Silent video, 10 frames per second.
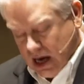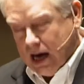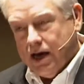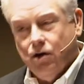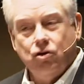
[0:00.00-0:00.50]

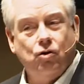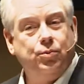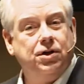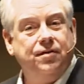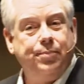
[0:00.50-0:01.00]
I also
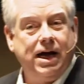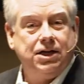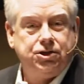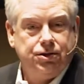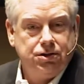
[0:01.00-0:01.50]
believe
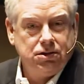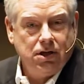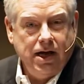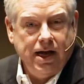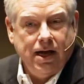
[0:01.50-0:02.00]
pastors
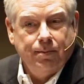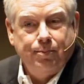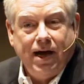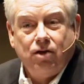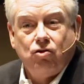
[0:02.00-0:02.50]
and
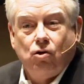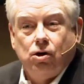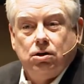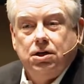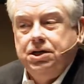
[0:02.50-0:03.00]

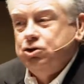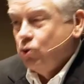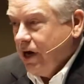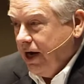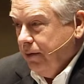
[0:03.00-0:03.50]
pastorally
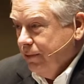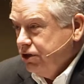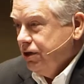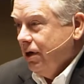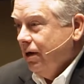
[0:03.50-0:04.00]
trained
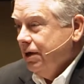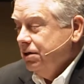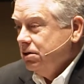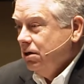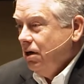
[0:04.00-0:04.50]

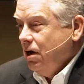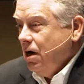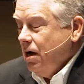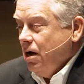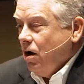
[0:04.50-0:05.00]
missionaries
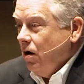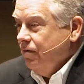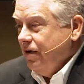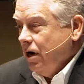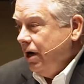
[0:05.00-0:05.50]
are
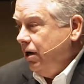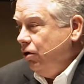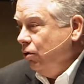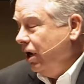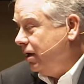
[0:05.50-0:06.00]
very
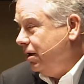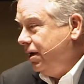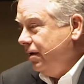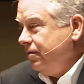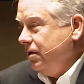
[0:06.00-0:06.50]
uniquely
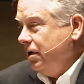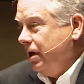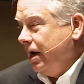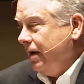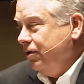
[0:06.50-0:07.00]
gifted and
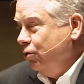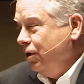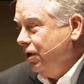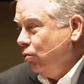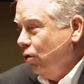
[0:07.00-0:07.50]
have a
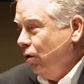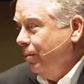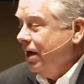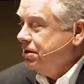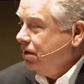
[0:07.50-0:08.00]
unique role.
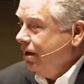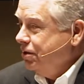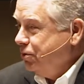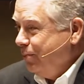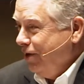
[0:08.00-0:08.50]
My son
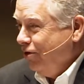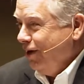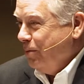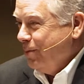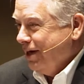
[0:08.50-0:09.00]
is a
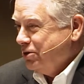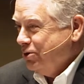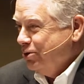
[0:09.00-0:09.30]
PCA pastor.